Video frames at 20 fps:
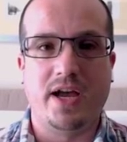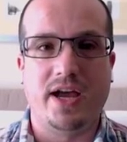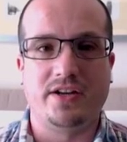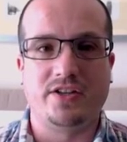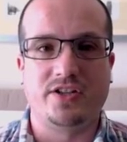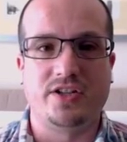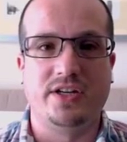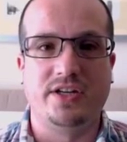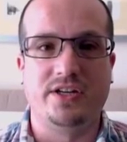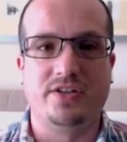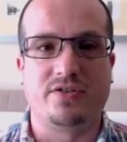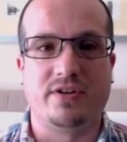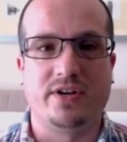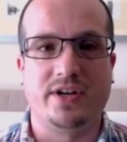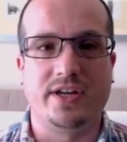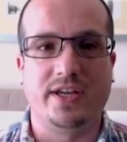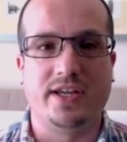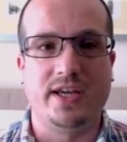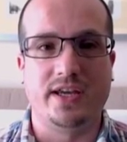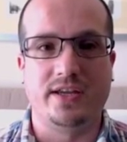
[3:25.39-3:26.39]
actually
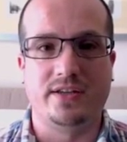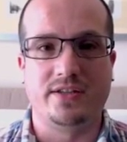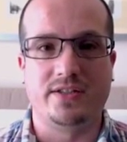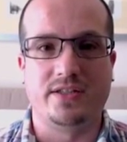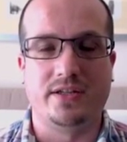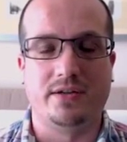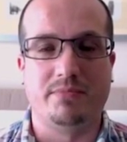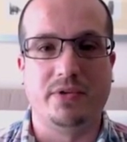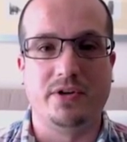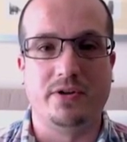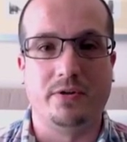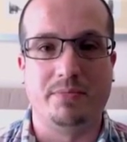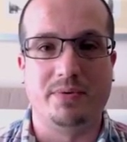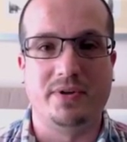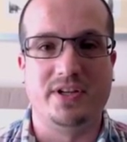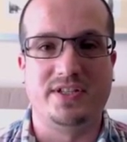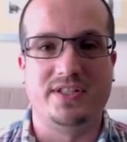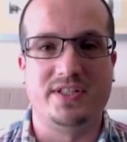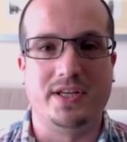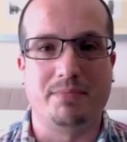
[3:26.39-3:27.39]
trying to gain some
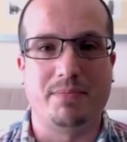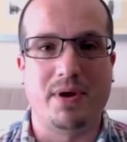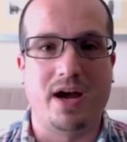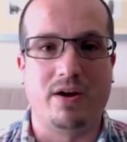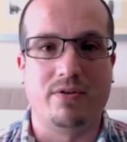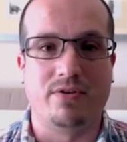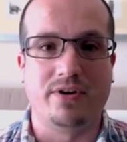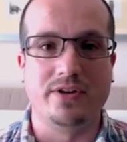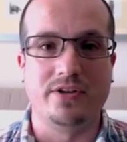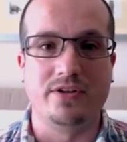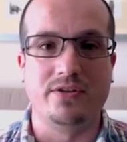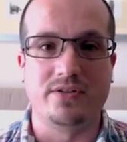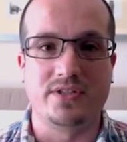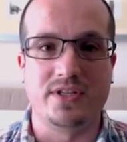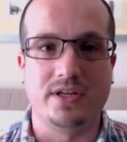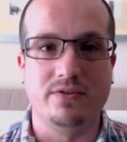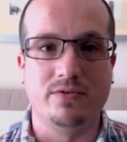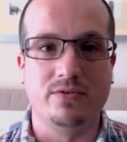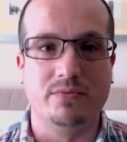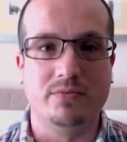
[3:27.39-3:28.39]
monopolistic power and
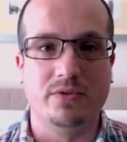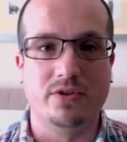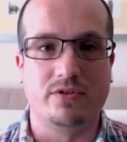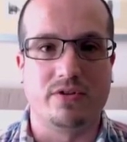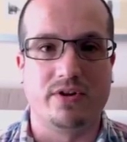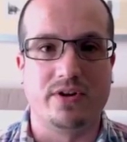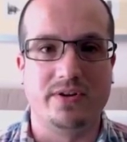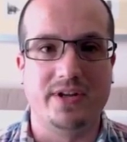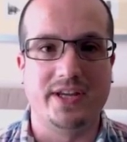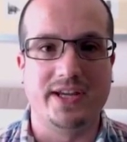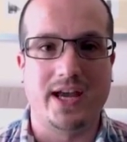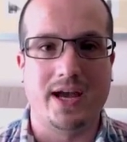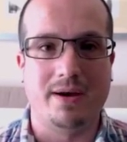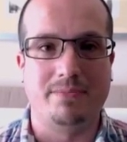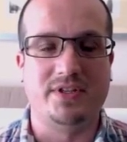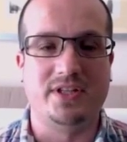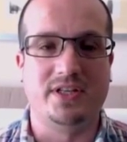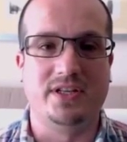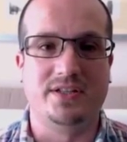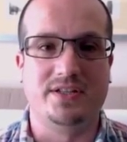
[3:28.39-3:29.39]
use their normal crony
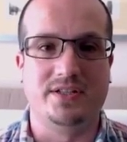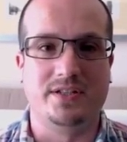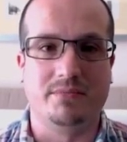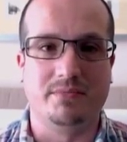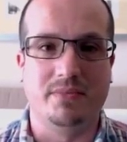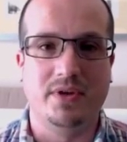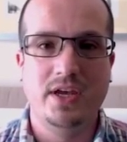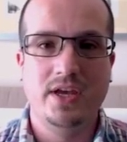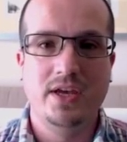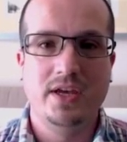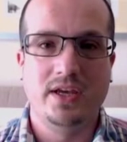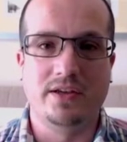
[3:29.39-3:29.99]
capitalism